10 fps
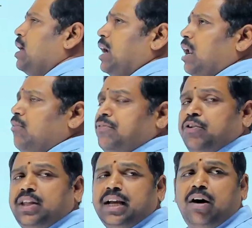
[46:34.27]
Now, if you
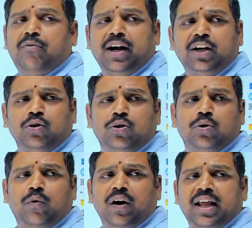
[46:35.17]
think of 1 to
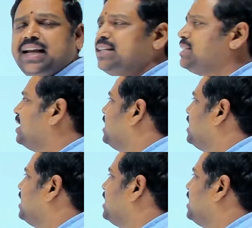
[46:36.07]
2, what I can say